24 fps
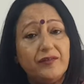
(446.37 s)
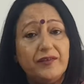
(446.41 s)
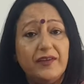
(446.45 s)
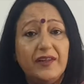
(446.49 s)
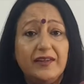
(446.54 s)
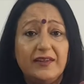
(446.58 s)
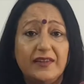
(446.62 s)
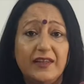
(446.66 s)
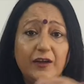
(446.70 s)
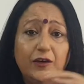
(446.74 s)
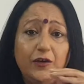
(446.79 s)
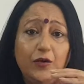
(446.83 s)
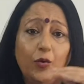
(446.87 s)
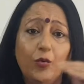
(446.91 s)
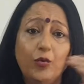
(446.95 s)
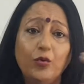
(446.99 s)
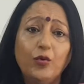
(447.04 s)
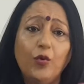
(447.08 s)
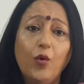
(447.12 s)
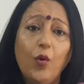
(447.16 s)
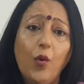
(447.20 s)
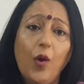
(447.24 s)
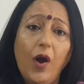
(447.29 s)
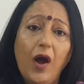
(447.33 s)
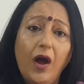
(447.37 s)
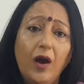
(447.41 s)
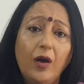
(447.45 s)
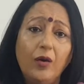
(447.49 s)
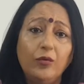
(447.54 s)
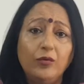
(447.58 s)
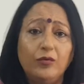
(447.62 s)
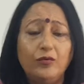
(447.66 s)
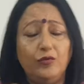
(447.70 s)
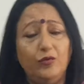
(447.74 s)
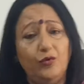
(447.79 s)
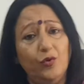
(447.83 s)
They say, don't go
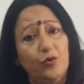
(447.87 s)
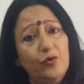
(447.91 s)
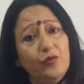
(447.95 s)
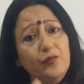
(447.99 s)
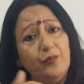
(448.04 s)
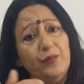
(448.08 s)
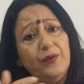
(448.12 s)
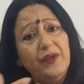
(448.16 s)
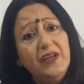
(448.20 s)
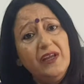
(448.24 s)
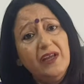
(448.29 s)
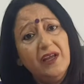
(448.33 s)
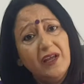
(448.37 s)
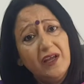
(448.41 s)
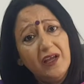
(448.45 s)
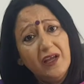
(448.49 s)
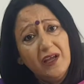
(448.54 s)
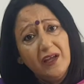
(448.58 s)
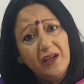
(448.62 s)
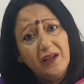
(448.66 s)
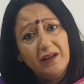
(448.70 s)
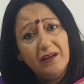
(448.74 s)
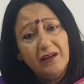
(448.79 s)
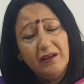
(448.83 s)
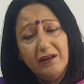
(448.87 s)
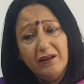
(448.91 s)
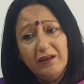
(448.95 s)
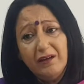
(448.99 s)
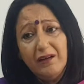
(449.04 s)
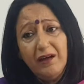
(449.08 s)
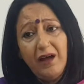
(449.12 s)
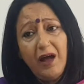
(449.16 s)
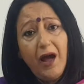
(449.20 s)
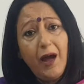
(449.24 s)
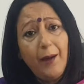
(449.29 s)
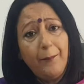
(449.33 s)
out, don't be
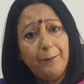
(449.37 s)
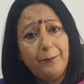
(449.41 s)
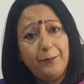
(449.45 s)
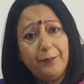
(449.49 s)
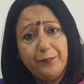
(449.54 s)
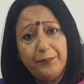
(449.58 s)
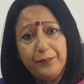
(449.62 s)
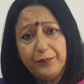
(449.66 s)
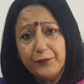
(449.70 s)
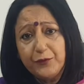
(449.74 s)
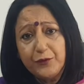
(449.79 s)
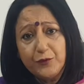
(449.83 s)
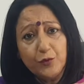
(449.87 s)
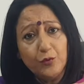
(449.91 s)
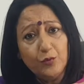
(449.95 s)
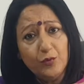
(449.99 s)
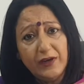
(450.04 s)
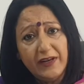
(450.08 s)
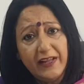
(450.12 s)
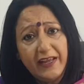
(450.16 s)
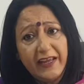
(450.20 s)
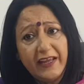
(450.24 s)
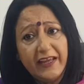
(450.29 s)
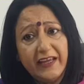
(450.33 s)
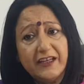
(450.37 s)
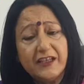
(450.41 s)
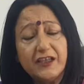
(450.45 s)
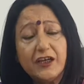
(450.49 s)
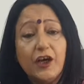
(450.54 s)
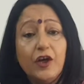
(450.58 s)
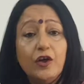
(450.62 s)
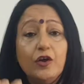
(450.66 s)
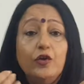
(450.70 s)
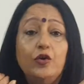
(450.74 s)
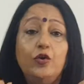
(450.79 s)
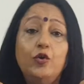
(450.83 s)
up too late,
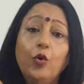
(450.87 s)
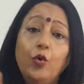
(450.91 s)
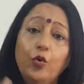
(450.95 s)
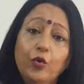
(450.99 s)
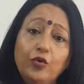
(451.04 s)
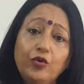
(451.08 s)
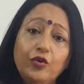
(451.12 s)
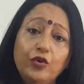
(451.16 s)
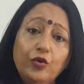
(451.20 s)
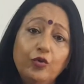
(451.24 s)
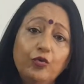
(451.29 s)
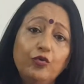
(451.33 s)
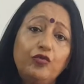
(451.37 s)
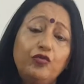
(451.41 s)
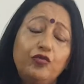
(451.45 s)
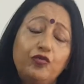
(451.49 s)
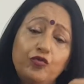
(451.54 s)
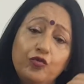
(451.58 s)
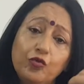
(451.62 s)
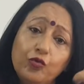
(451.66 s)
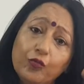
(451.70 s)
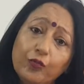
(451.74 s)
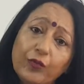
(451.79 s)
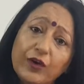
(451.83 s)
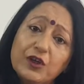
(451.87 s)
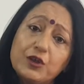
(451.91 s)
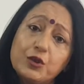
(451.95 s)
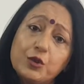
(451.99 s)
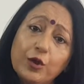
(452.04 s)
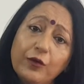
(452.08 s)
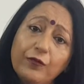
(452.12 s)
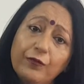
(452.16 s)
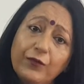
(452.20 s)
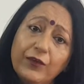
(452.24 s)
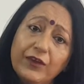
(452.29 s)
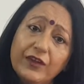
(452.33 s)
don't use too much
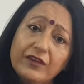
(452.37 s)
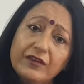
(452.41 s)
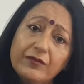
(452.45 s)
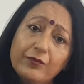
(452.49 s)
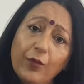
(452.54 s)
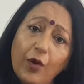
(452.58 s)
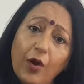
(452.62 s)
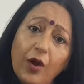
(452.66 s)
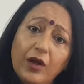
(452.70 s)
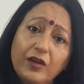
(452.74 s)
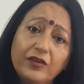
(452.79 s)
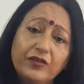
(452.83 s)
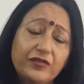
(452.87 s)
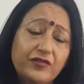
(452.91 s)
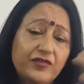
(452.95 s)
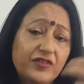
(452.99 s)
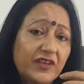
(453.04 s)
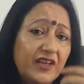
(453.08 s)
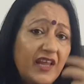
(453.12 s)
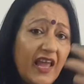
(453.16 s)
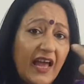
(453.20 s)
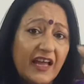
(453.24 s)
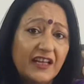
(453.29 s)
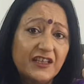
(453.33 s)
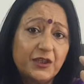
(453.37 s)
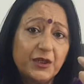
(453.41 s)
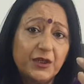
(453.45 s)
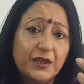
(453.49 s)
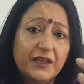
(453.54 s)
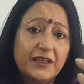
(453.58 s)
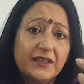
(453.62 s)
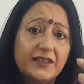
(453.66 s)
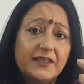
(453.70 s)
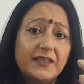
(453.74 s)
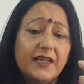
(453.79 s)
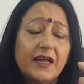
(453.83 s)
of gizmos,
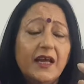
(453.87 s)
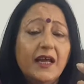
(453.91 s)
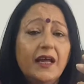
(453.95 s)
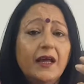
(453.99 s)
gadgets.